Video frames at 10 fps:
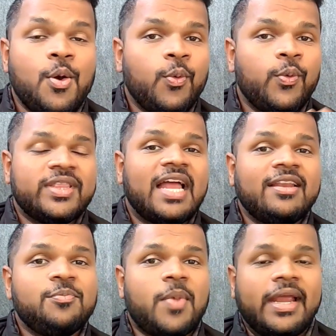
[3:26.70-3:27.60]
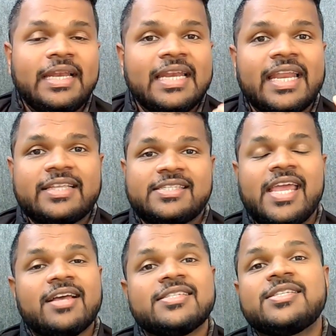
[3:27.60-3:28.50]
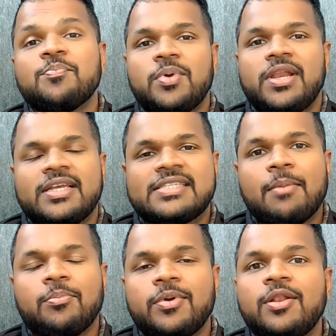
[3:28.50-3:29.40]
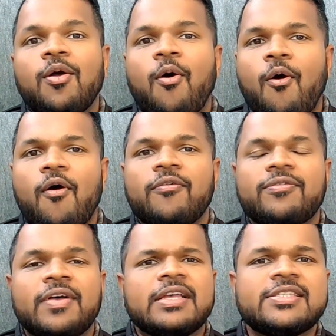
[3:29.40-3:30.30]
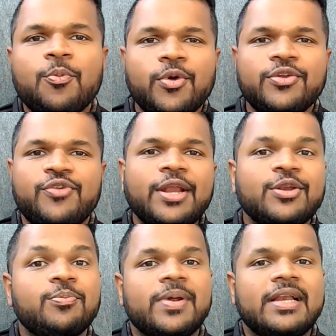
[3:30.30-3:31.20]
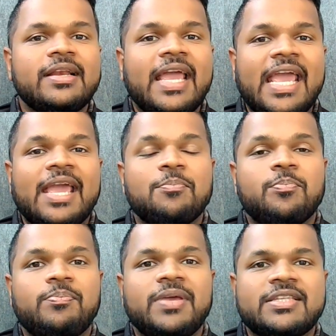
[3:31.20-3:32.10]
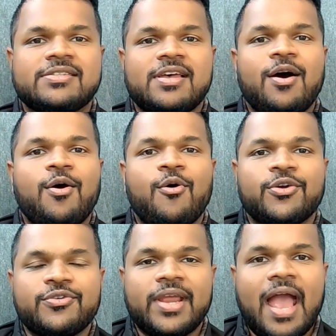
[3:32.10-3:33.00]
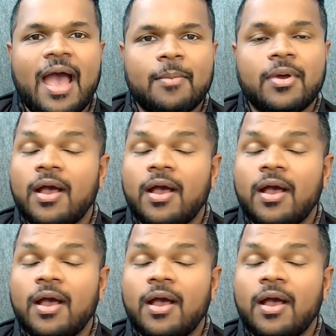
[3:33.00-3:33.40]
With that in mind, let's take a simple example of someone trying to build a pizza ordering app.